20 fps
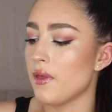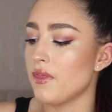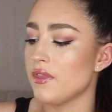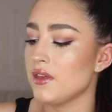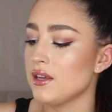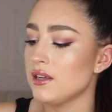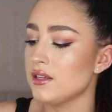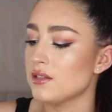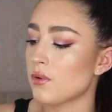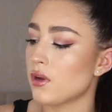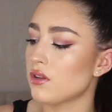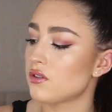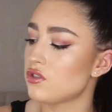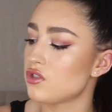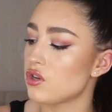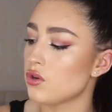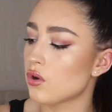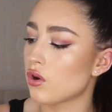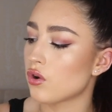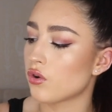These ones
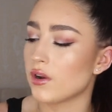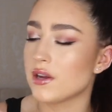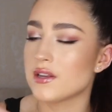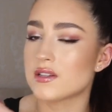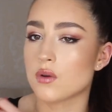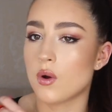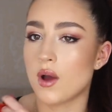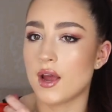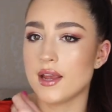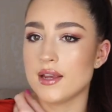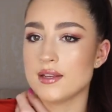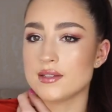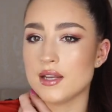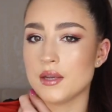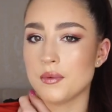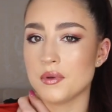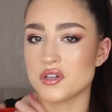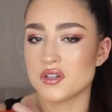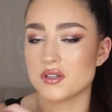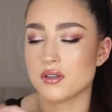do crease quite
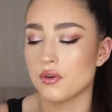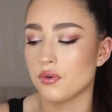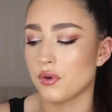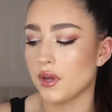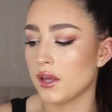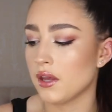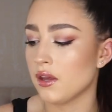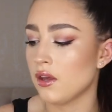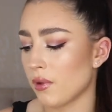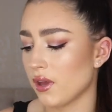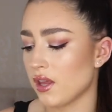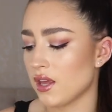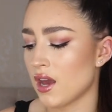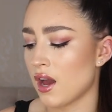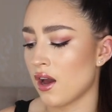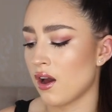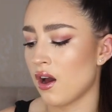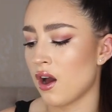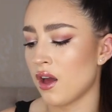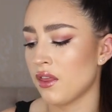easily, which is annoying, but
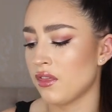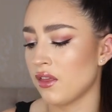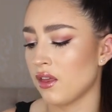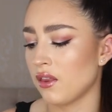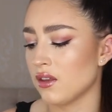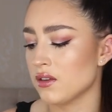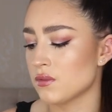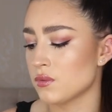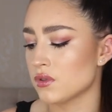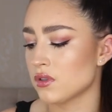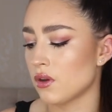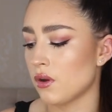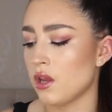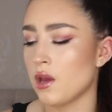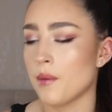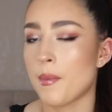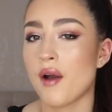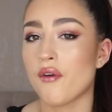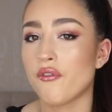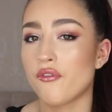yeah, I think this was
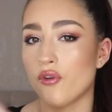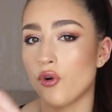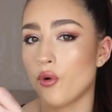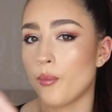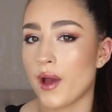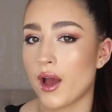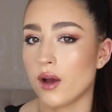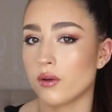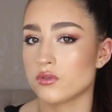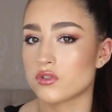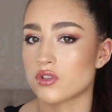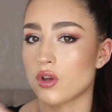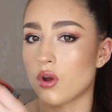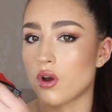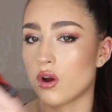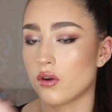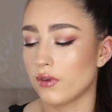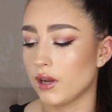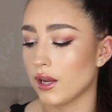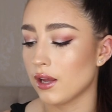only about £4, so
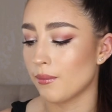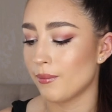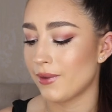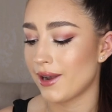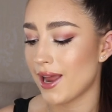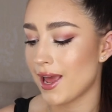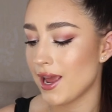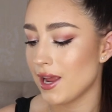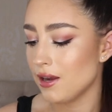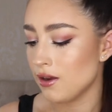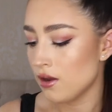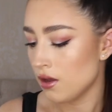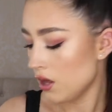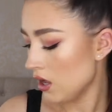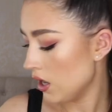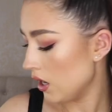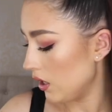can't really complain.